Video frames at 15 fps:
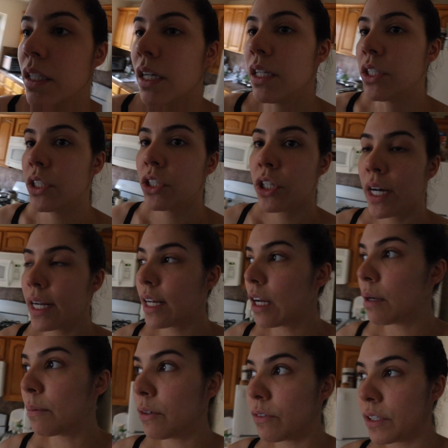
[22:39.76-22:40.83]
I just try to
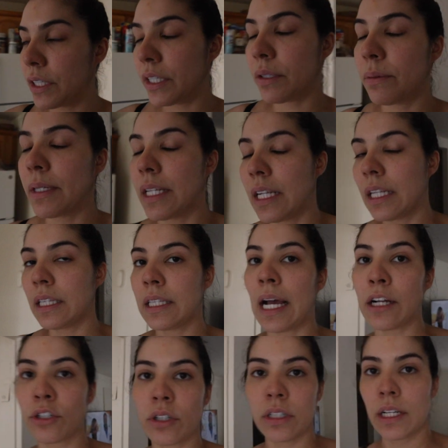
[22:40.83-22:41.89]
come over here where the
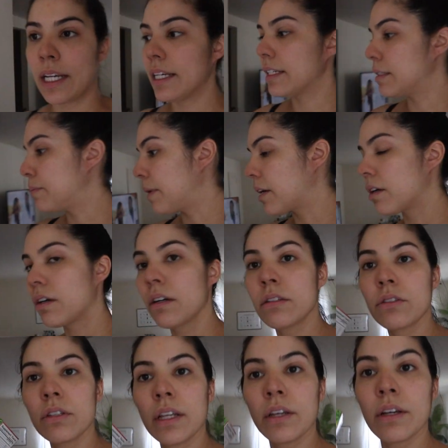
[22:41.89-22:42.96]
natural light is better
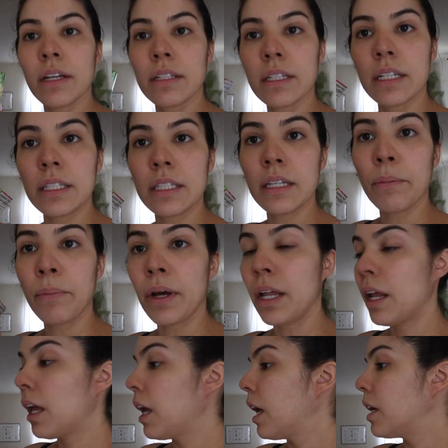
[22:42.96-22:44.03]
so that you guys can see. But
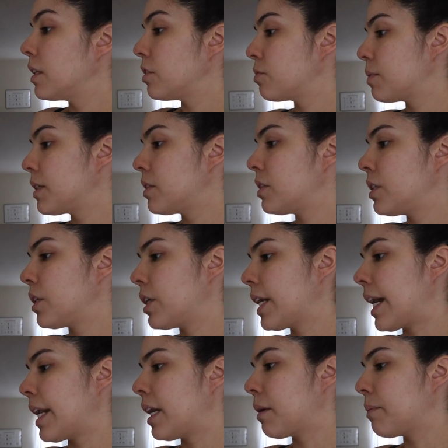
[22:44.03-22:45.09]
this one is the
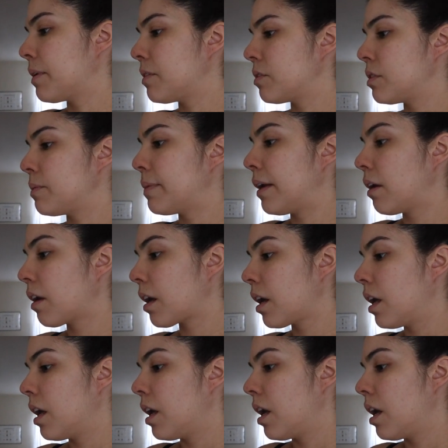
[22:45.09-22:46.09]
organic mother's milk.